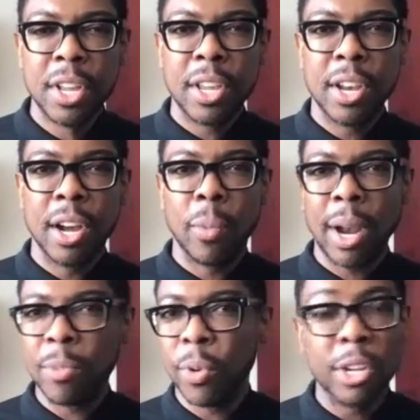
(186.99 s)

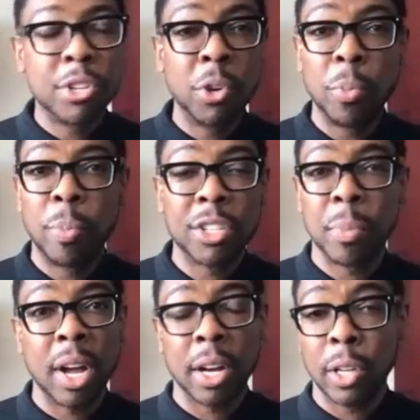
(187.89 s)
When I'm doing a
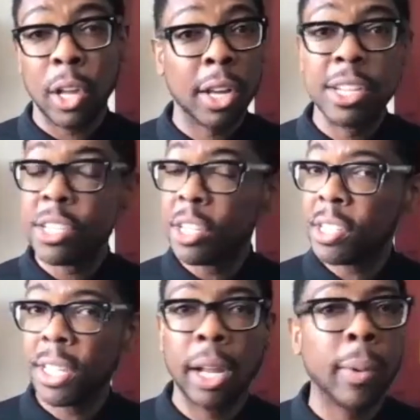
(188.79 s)
two-page monologue, he's
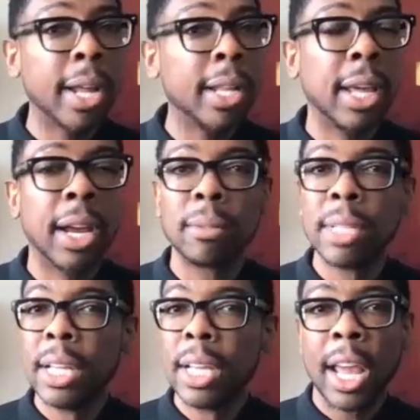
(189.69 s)
just sitting right
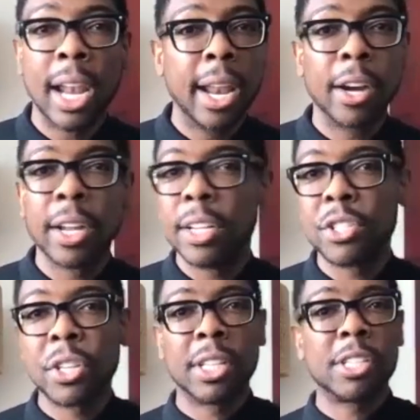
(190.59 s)
there in an
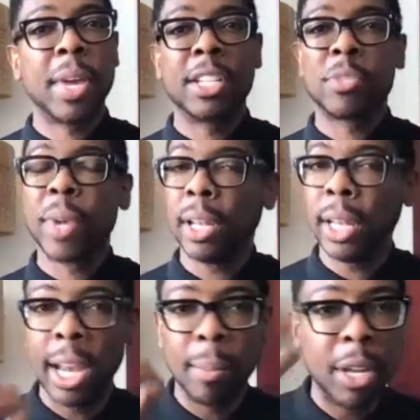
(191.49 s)
air-conditionedless basement,
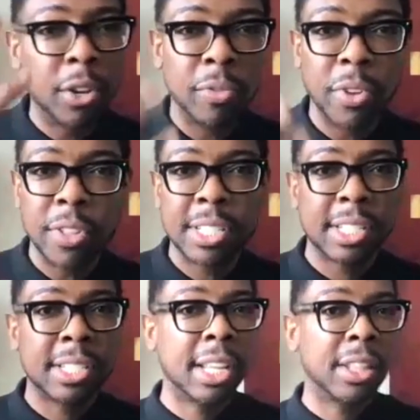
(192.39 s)
letting me do it for the
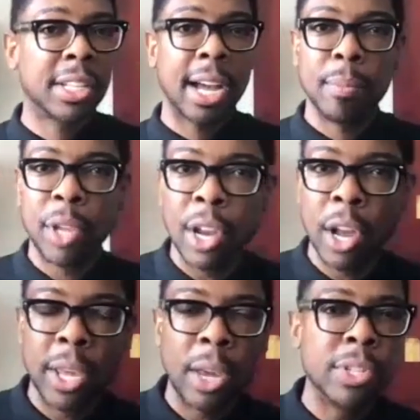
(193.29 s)
16th time.
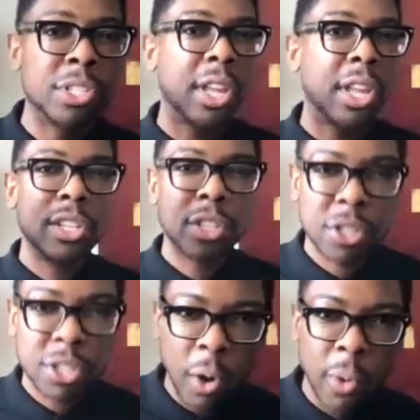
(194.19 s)
He was
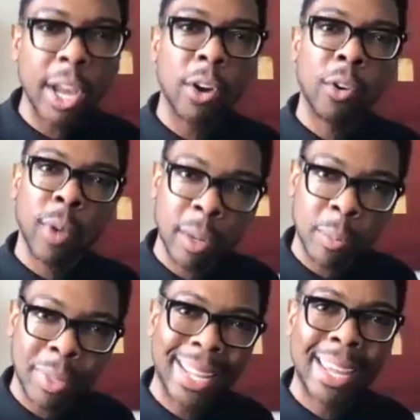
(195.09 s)
so
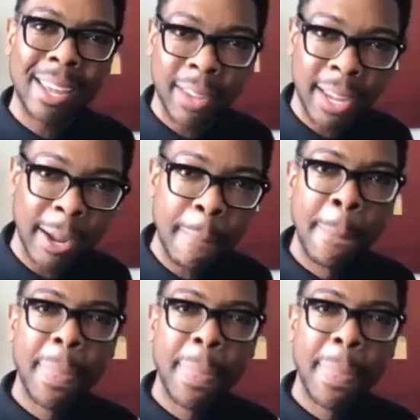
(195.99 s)
incredibly giving.